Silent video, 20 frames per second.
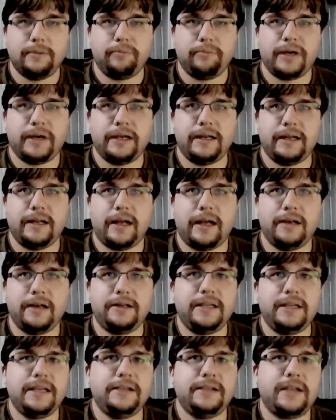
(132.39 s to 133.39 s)
But
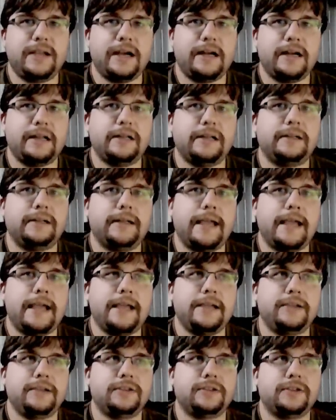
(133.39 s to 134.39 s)
Anki's got
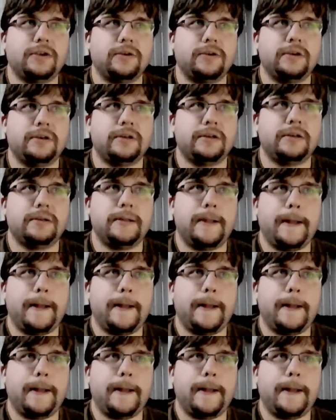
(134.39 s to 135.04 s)
a certain